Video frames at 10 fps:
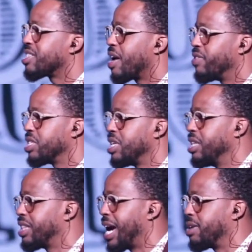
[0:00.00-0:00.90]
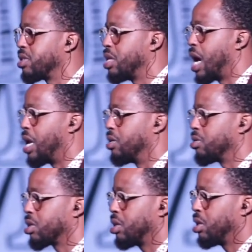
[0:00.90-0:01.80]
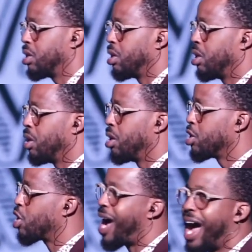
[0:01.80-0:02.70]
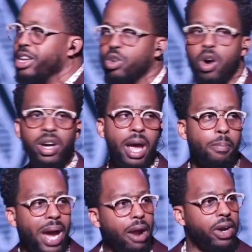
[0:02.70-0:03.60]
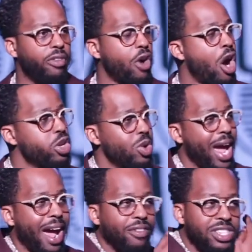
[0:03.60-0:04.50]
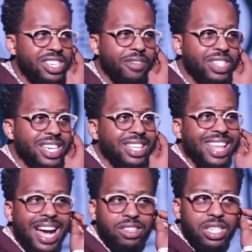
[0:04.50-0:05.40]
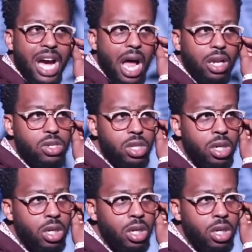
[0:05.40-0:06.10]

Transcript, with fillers: $17,000. So how you going to get buried if all you have is $17,000?